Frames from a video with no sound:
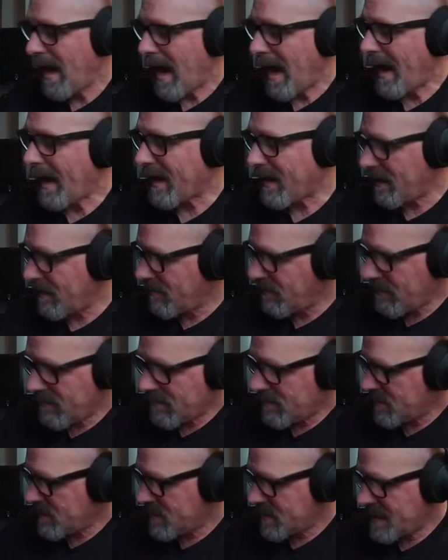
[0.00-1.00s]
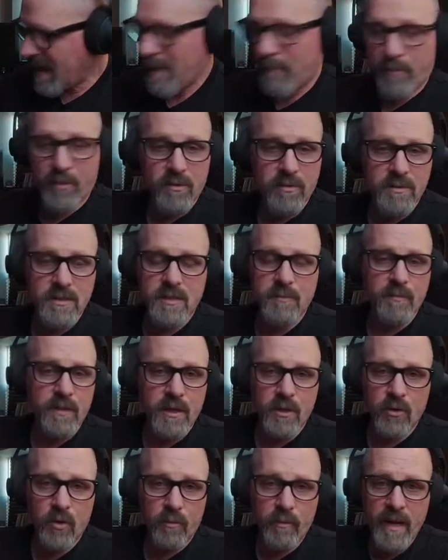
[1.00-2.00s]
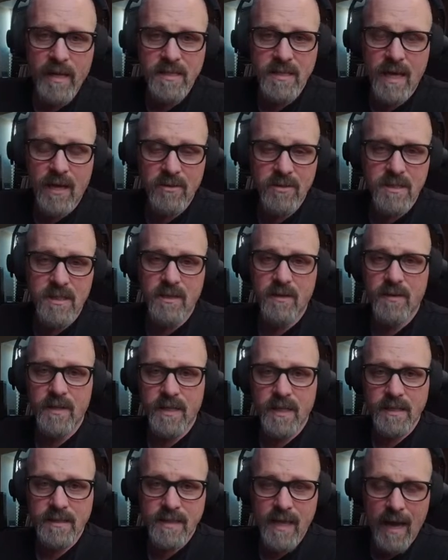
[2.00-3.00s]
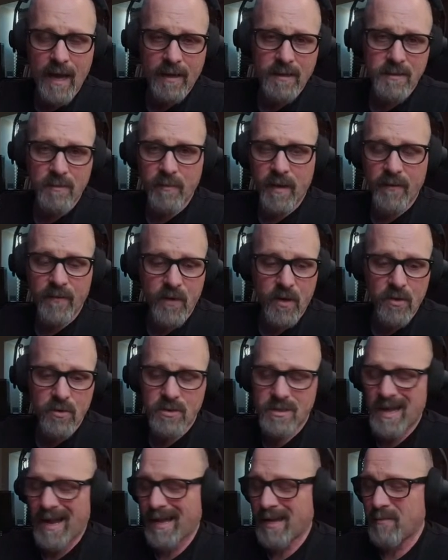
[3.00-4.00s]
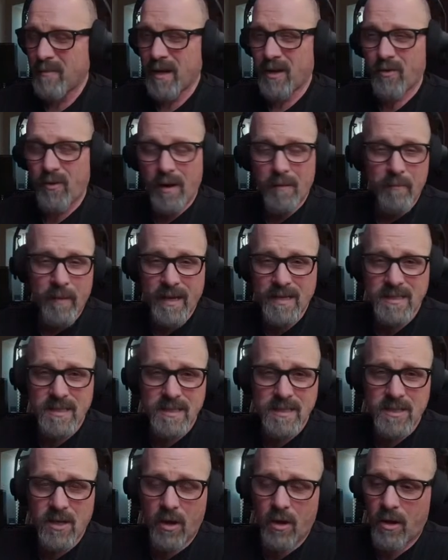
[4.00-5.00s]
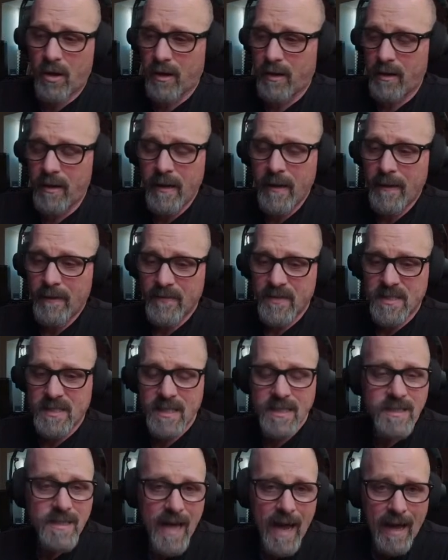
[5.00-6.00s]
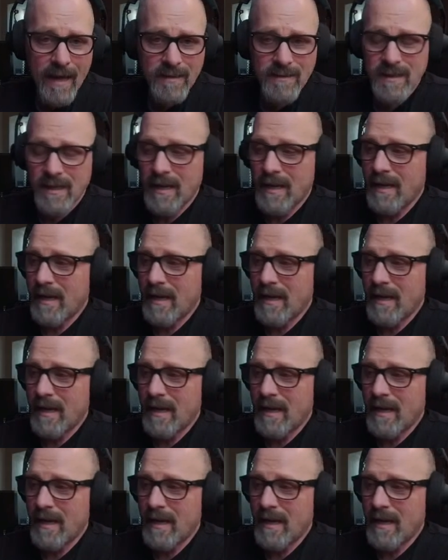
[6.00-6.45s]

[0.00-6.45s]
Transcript: I can sample some killer bass sounds into the Digitact and make those. I can make great basses on the Syntact.